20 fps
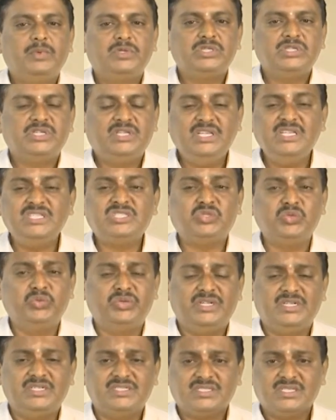Dear
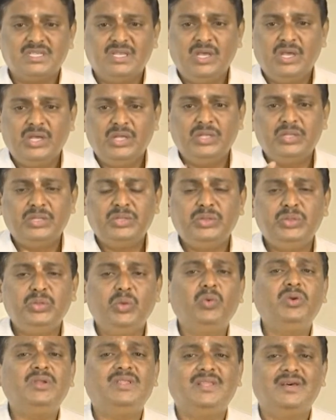students,
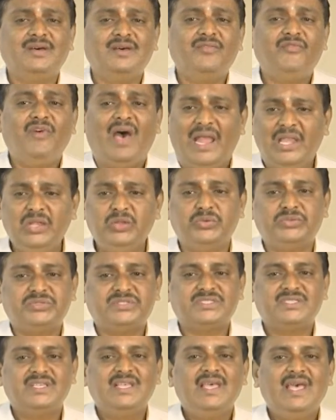note the
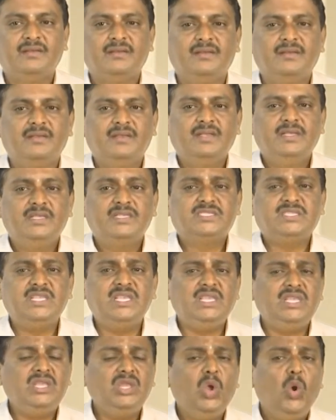values.
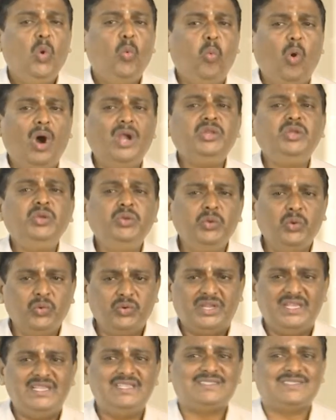See what you
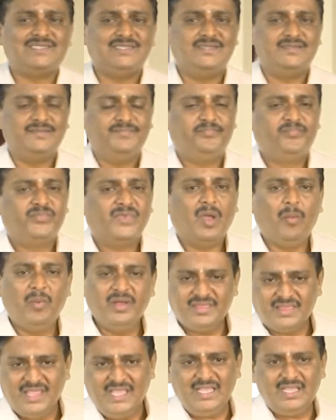noticed. Come
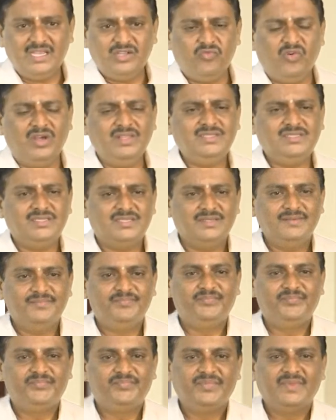on, think it once.
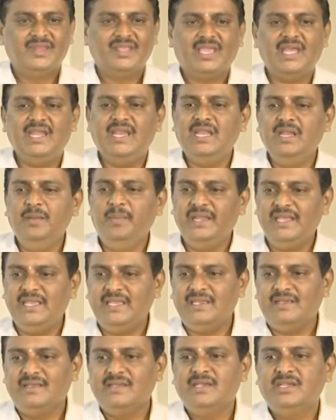Can
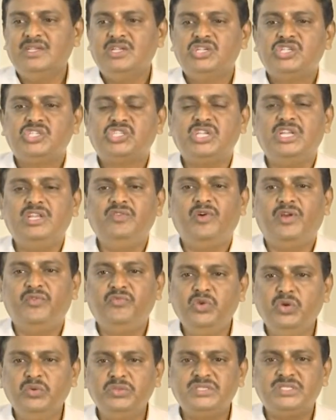anybody share your
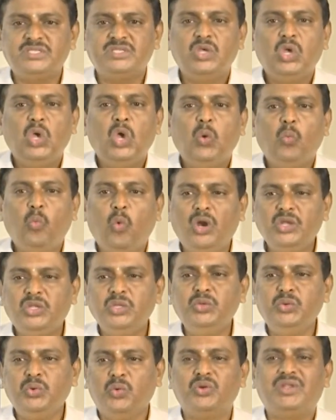views? What
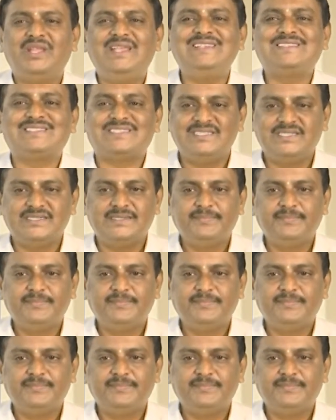you noticed?